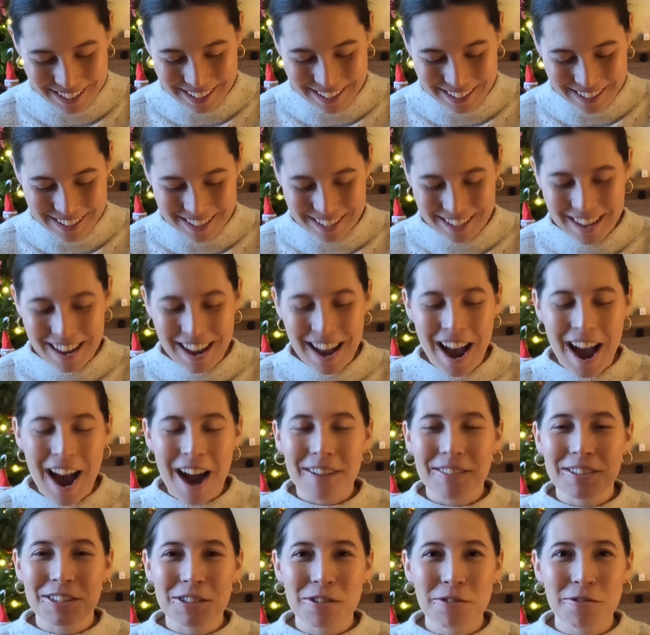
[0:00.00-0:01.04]
I'm
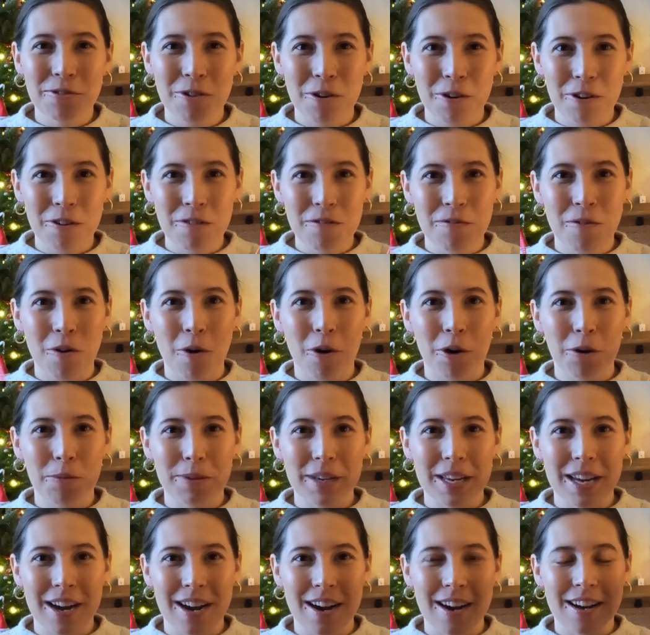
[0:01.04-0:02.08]
gonna do 4 and 4
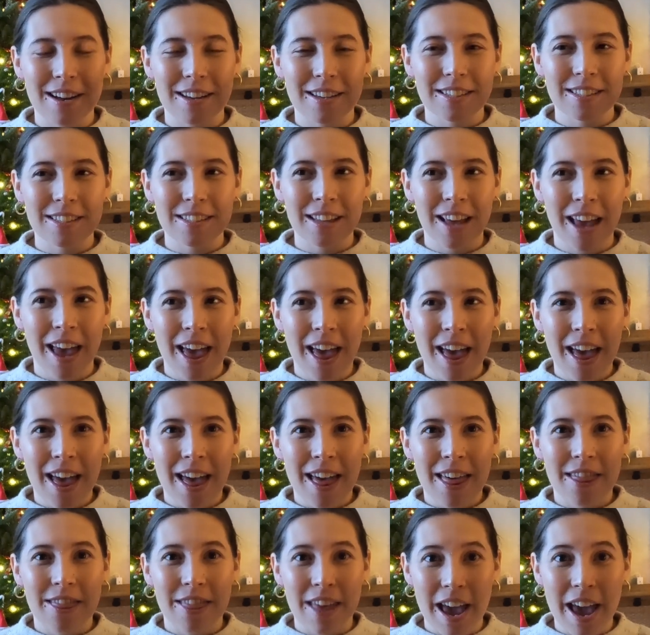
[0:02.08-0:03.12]
because
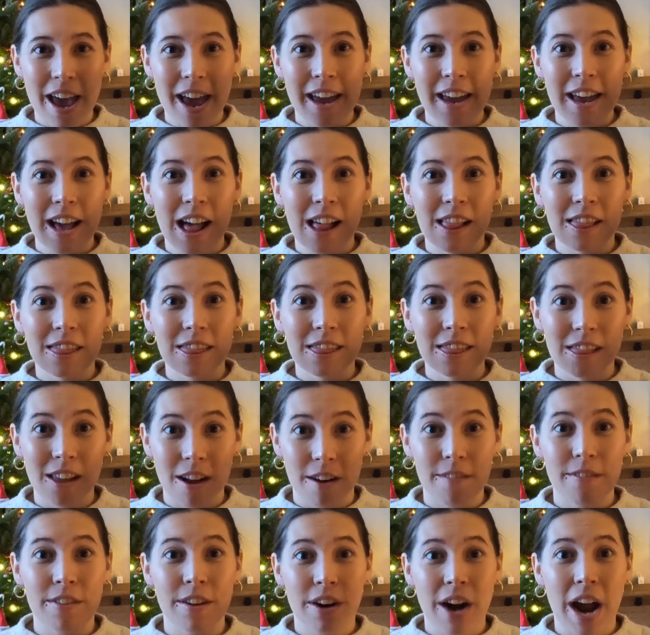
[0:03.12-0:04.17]
they
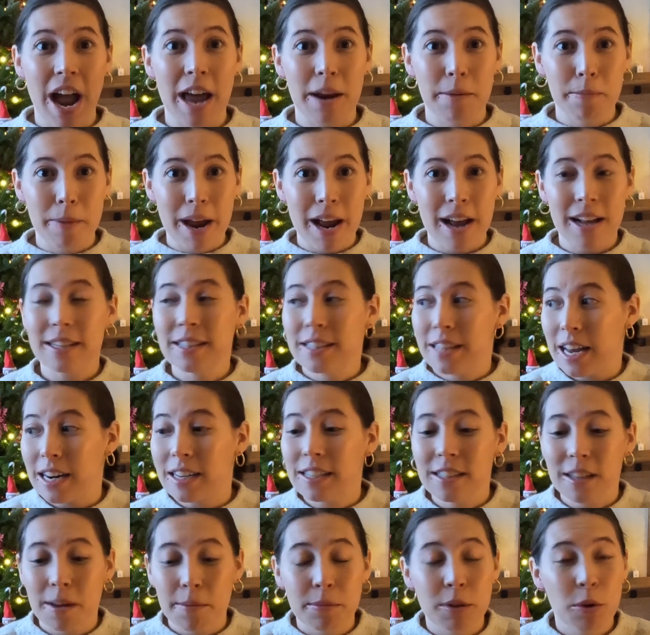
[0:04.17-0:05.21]
love their headbands. That is
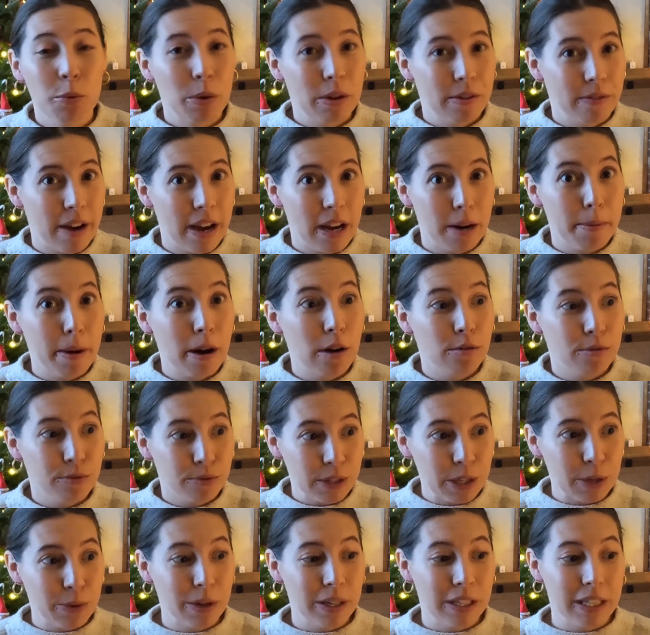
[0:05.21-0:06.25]
something we fight about
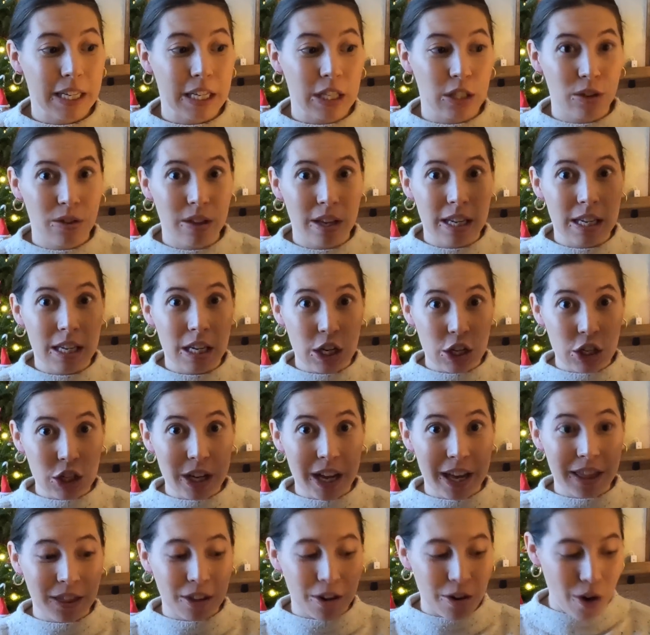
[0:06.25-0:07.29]
frequently, so they each
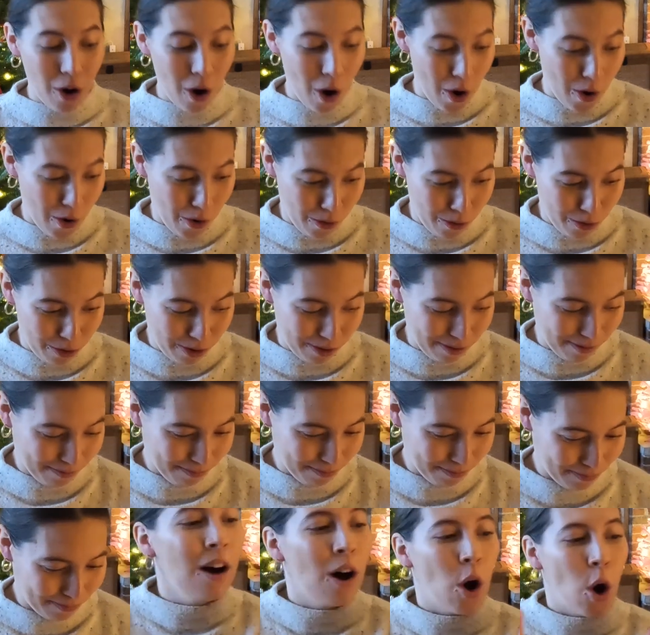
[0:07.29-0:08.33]
get their own.
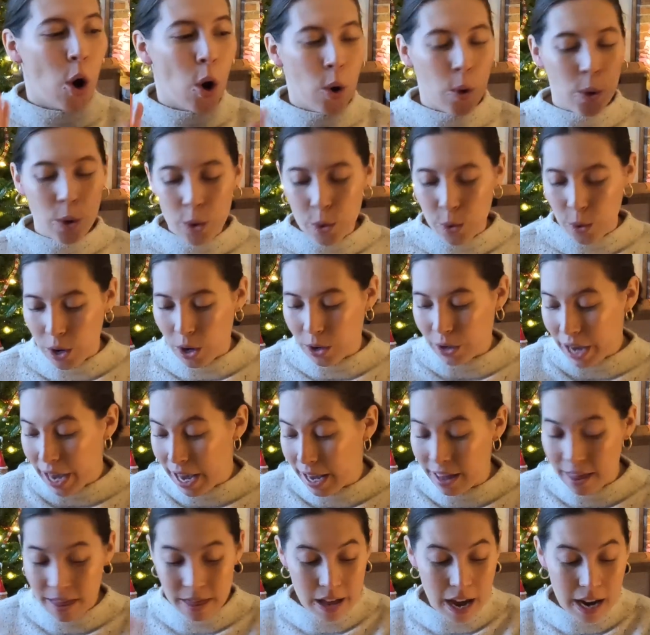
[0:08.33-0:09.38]
Oh, whew,
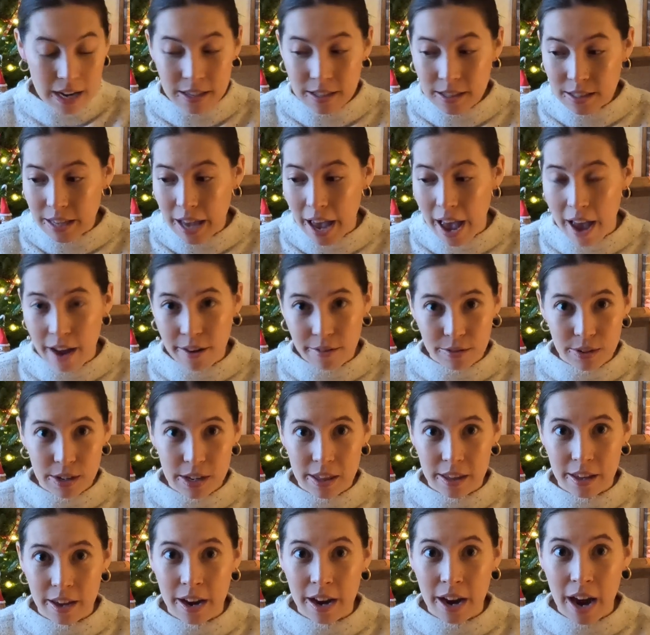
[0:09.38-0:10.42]
okay, that is
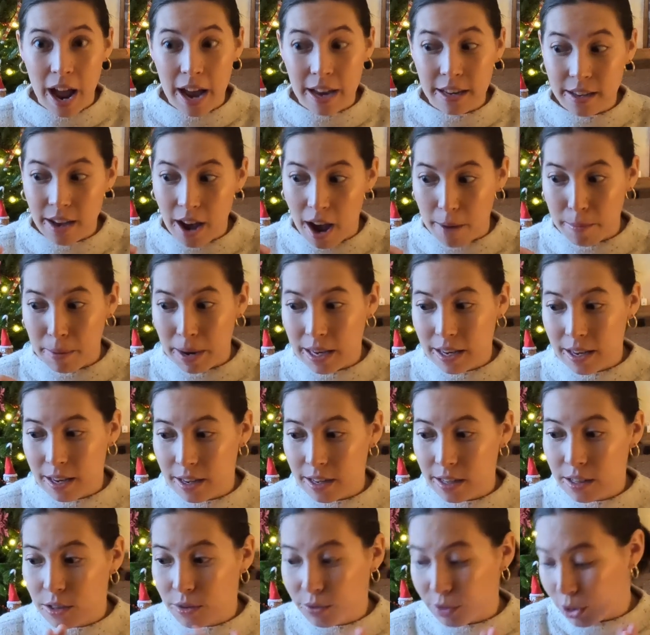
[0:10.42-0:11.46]
everything I got my
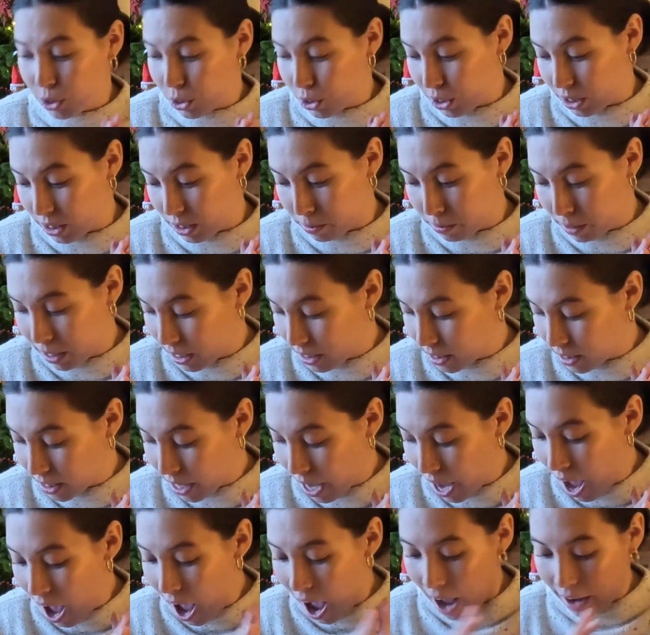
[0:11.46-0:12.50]
kids for Christmas.
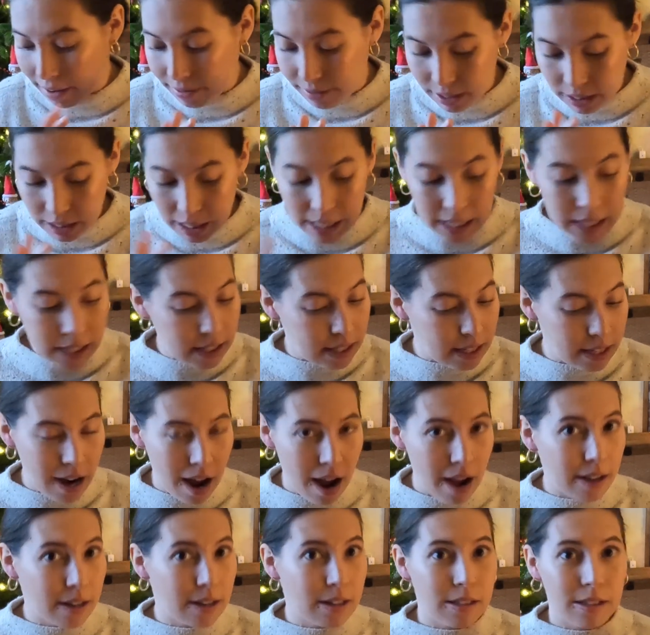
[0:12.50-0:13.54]
I feel like it's
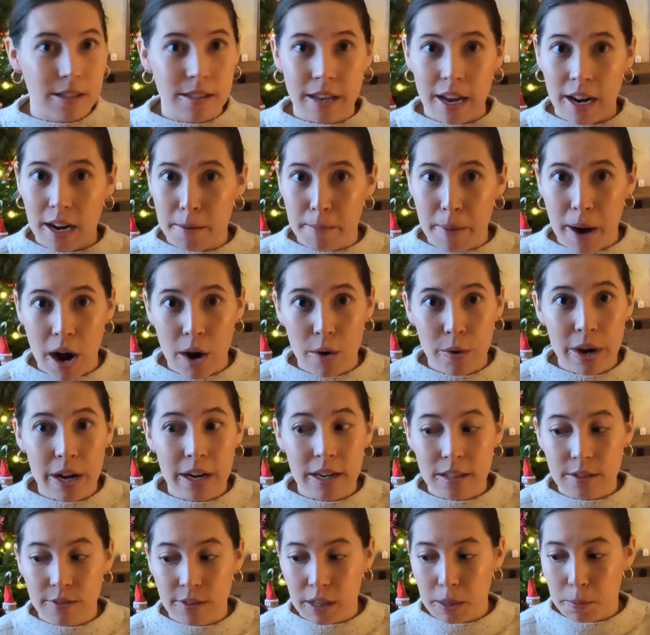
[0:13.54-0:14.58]
not an insane amount, and
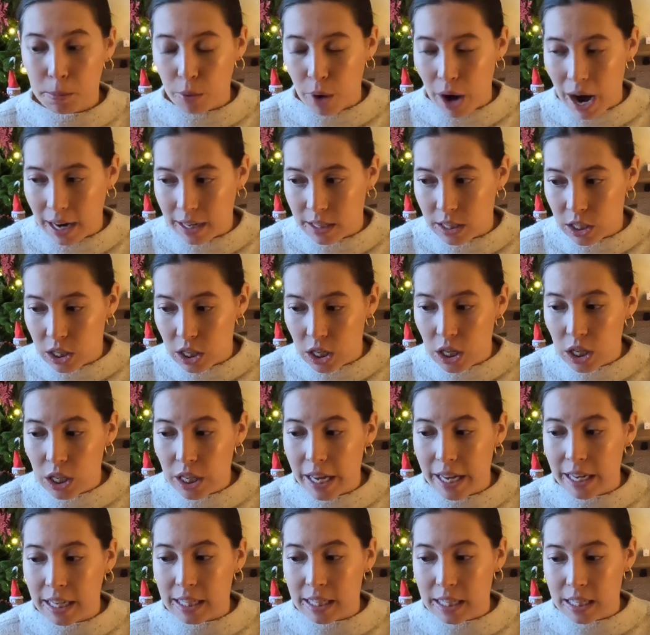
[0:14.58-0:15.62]
it's very practical,
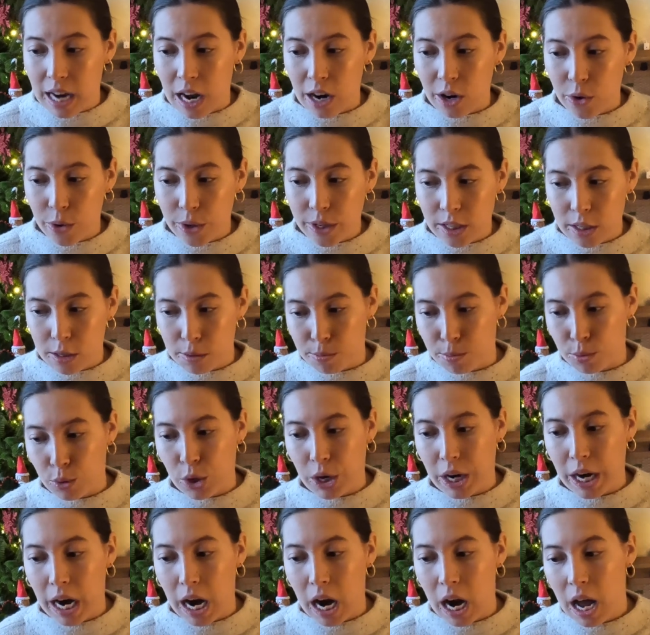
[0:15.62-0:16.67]
and it's not going to
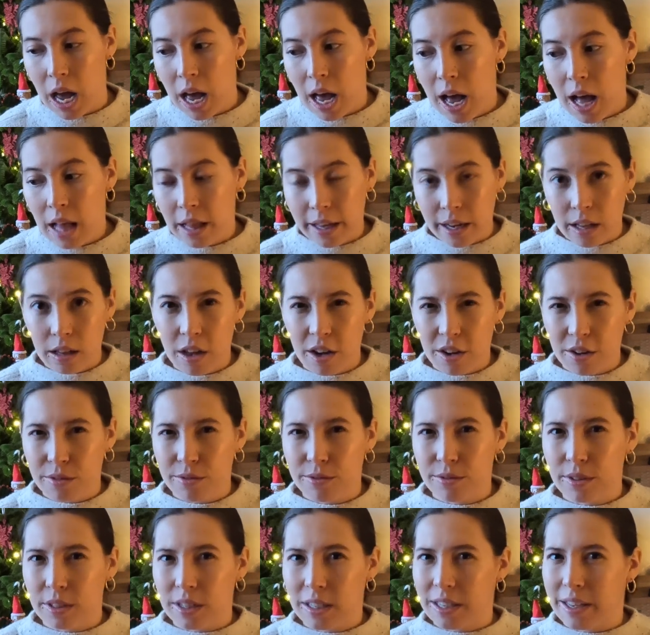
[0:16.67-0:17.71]
bring like a lot of
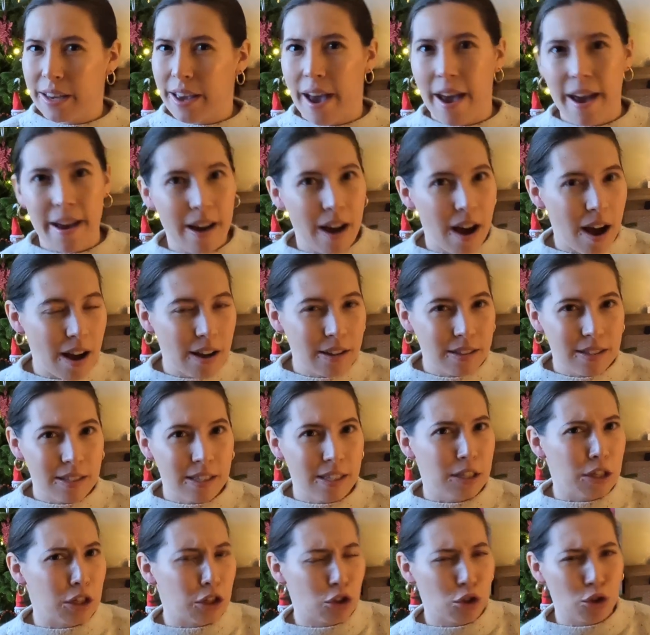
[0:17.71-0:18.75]
chaos
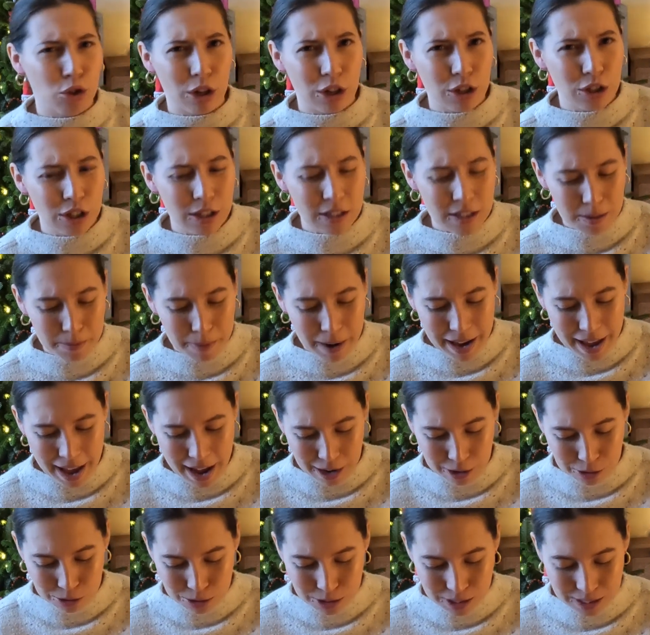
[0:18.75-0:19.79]
and destruction to my
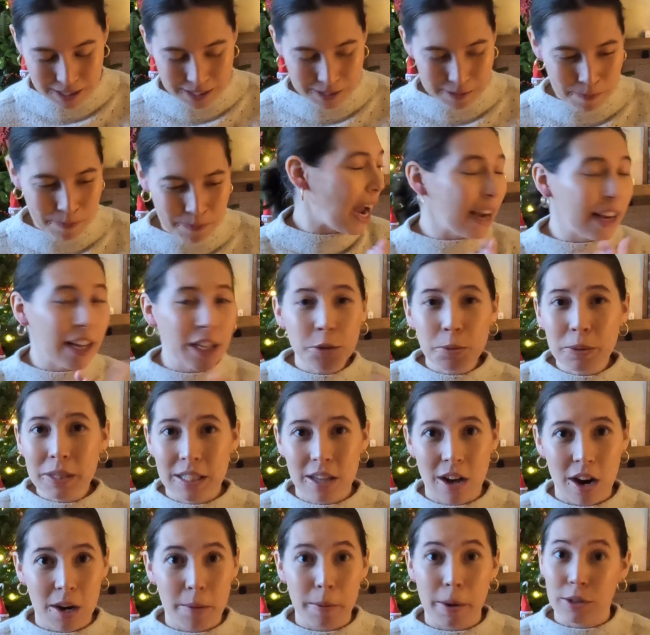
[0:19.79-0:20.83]
house. I guess we could
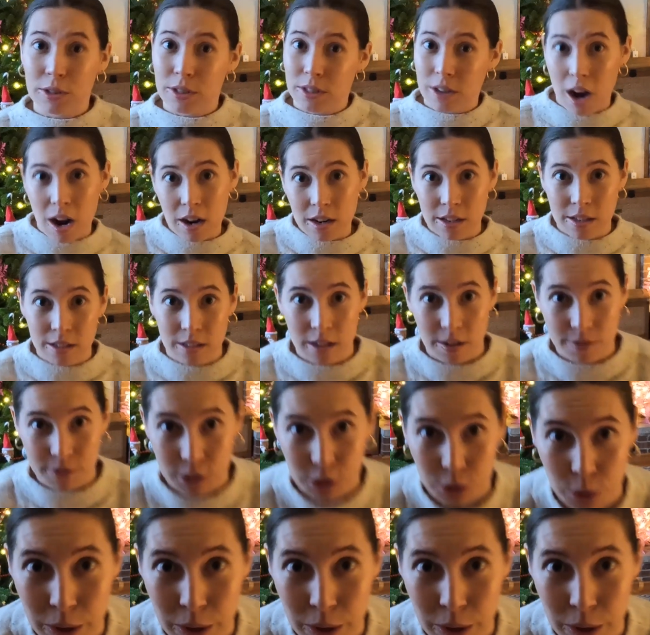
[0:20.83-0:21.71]
talk about stocking stuffers